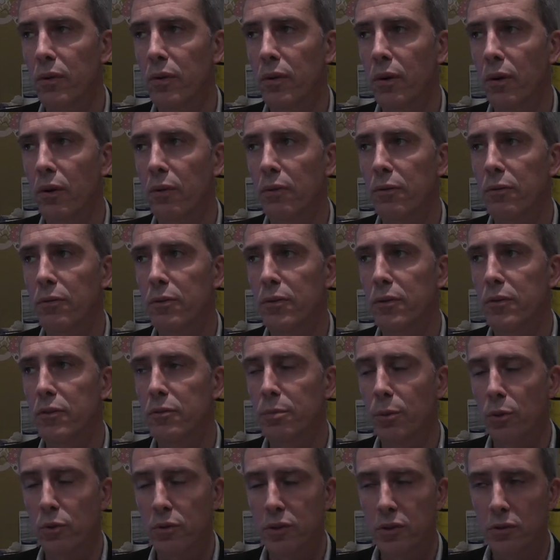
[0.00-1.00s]
of
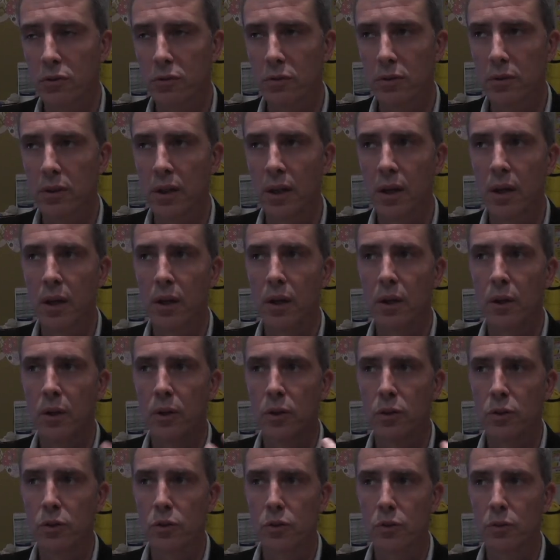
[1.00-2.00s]
small children
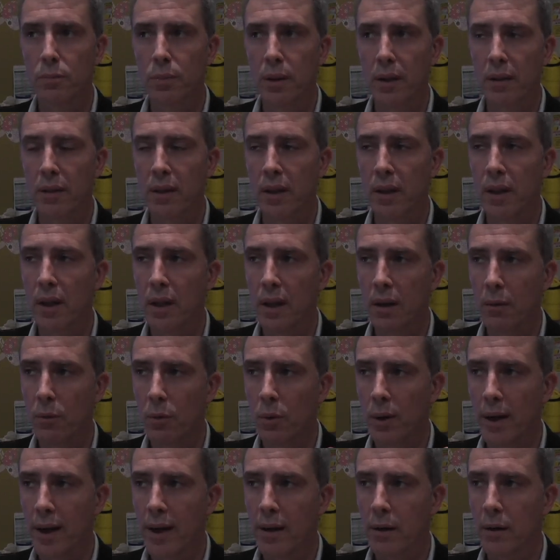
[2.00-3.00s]
should be thinking, well,
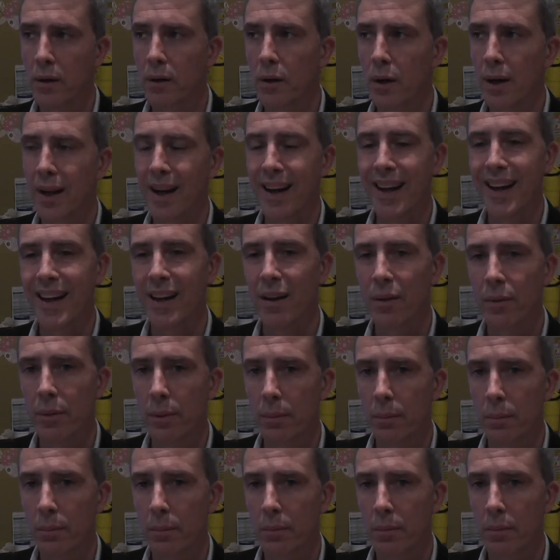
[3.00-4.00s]
how can I allow
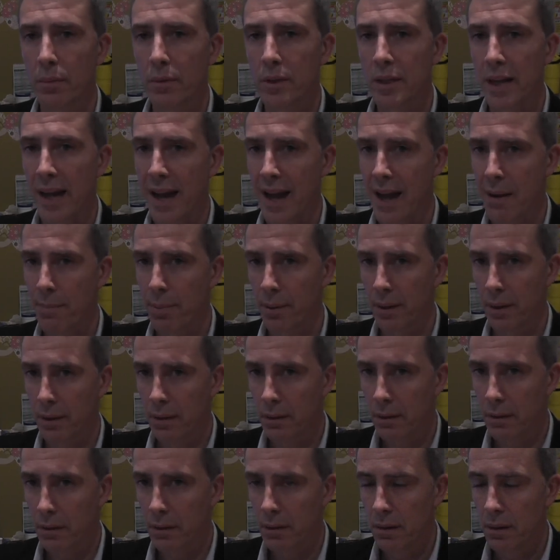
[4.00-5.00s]
them to
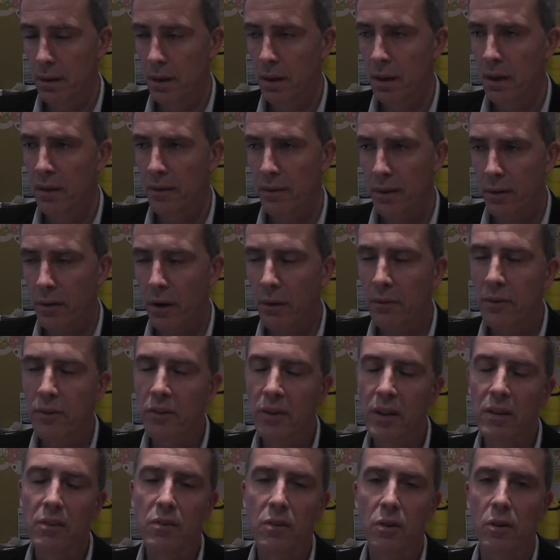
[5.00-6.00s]
happen? That
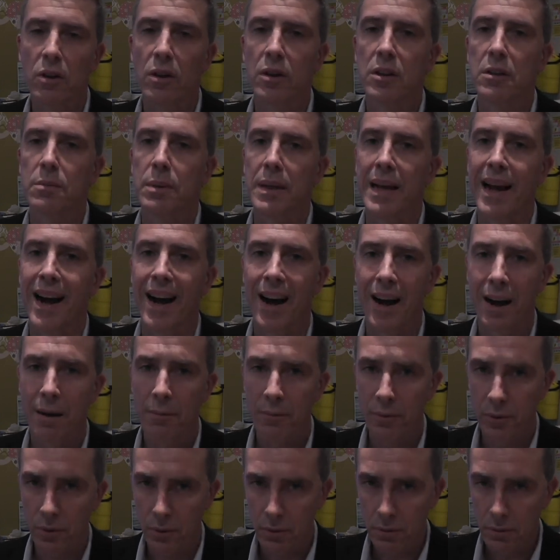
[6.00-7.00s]
obviously is not going to be
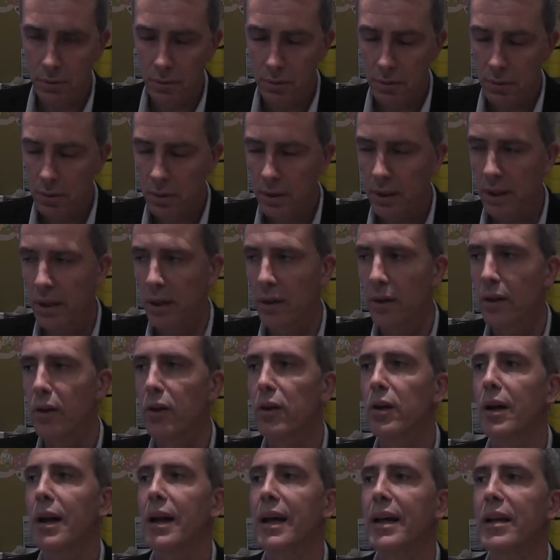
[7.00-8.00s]
harmful. You know, you're not
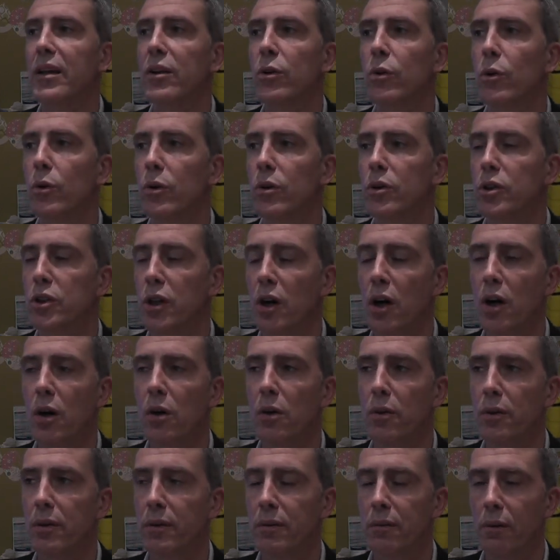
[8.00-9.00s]
going to let your
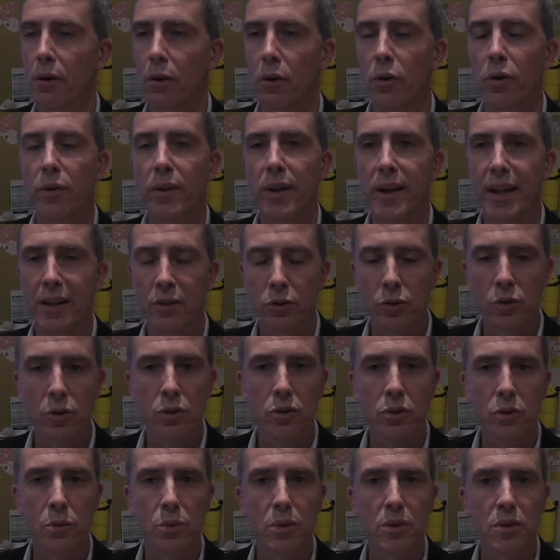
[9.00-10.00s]
child learn the natural
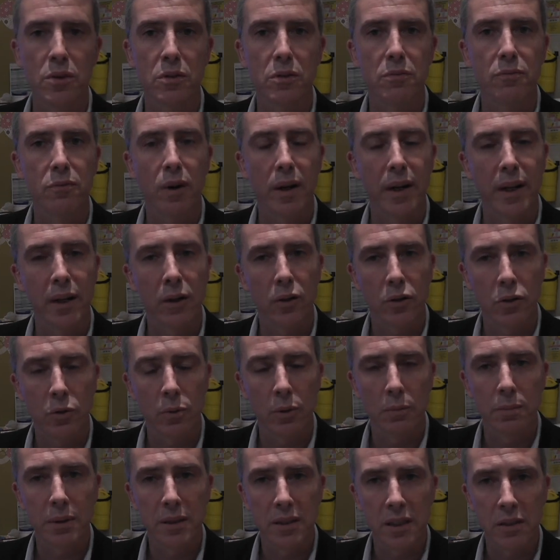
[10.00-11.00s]
consequences of running onto a
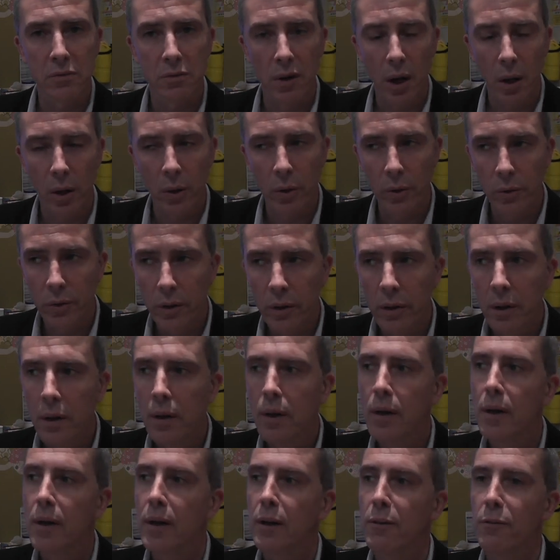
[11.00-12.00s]
busy road,
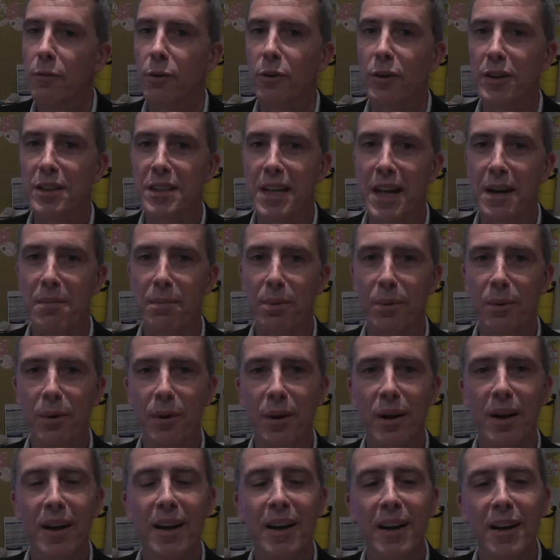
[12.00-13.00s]
for example.
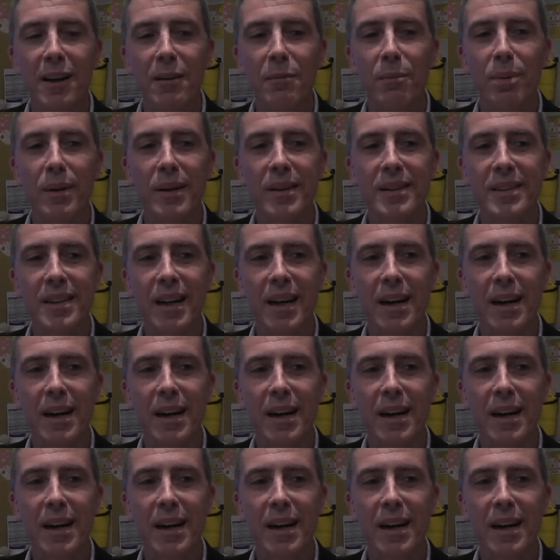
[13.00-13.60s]
But